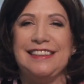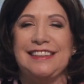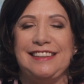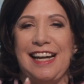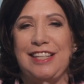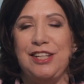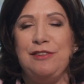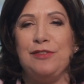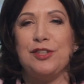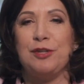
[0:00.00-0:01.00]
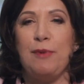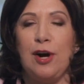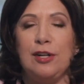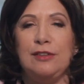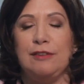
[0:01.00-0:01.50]
Stay tuned for
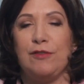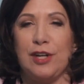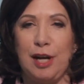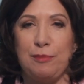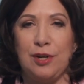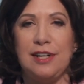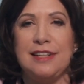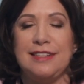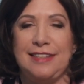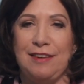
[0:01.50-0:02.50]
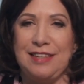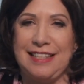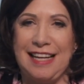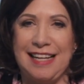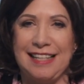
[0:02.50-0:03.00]
tomorrow for number
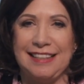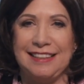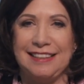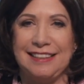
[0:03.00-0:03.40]
17.